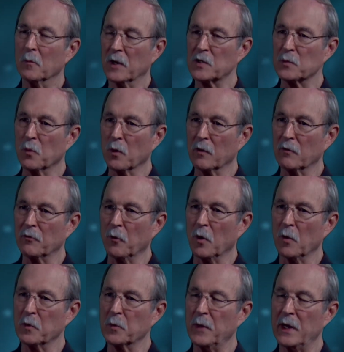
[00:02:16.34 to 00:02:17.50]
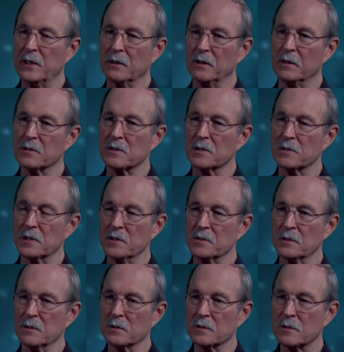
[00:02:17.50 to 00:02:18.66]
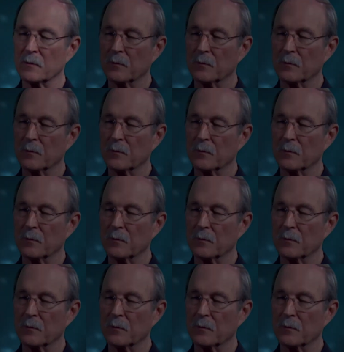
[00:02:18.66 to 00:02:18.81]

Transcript: much more informed maintenance decisions.